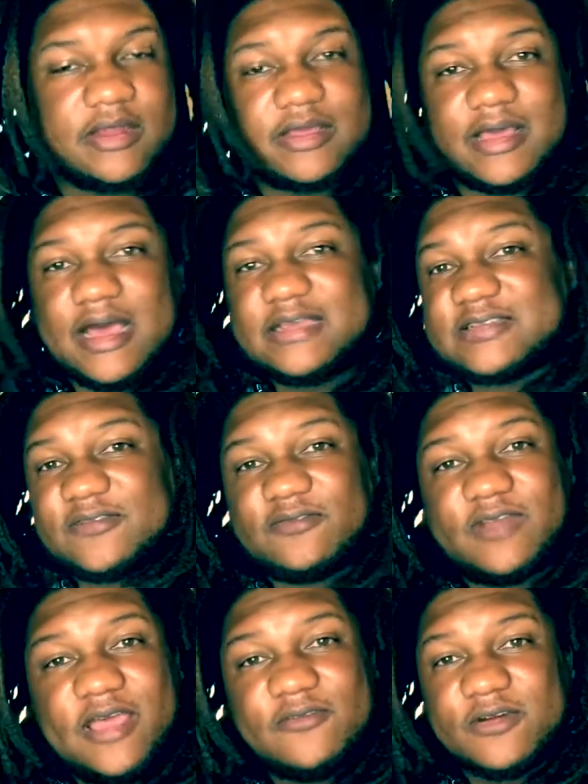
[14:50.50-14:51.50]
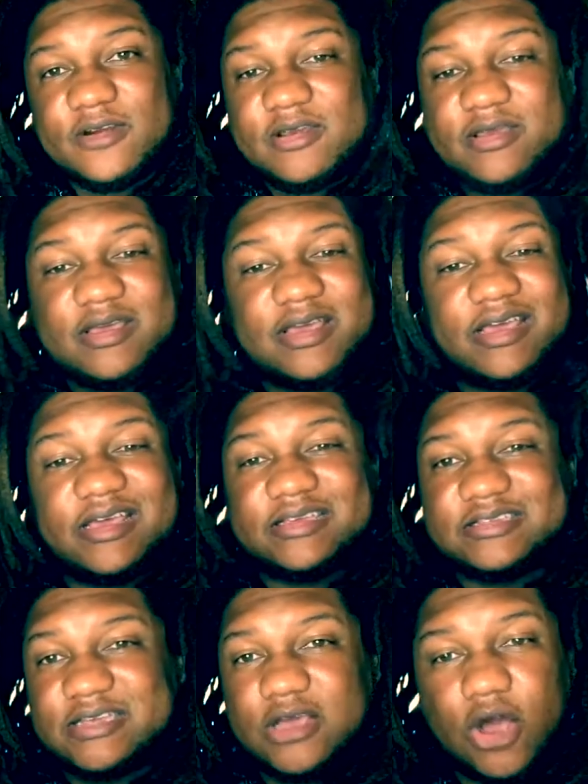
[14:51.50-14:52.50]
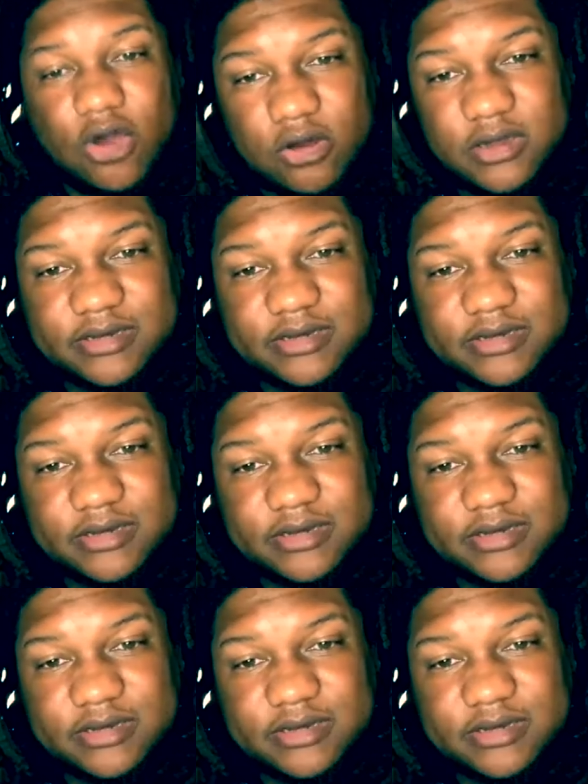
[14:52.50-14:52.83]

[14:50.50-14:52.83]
Guys, the flavor is gone.